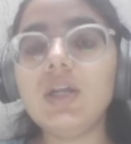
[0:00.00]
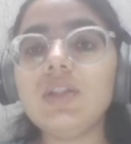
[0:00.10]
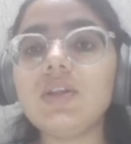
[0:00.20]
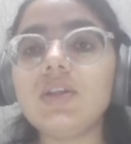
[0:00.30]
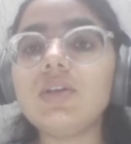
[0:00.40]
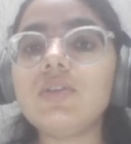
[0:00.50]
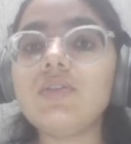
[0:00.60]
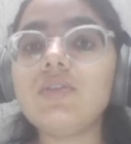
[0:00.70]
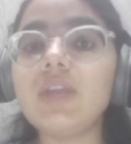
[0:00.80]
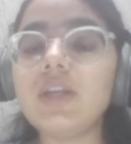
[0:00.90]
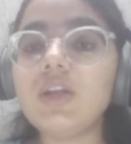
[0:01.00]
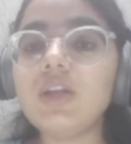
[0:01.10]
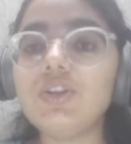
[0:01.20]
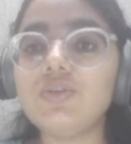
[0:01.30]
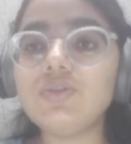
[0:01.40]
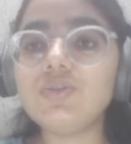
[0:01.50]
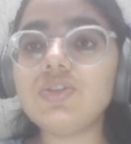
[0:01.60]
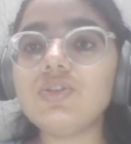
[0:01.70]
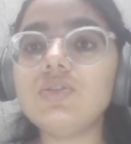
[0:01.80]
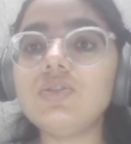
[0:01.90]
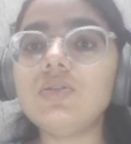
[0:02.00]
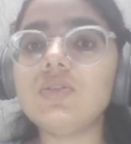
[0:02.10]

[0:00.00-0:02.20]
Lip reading: the that are used to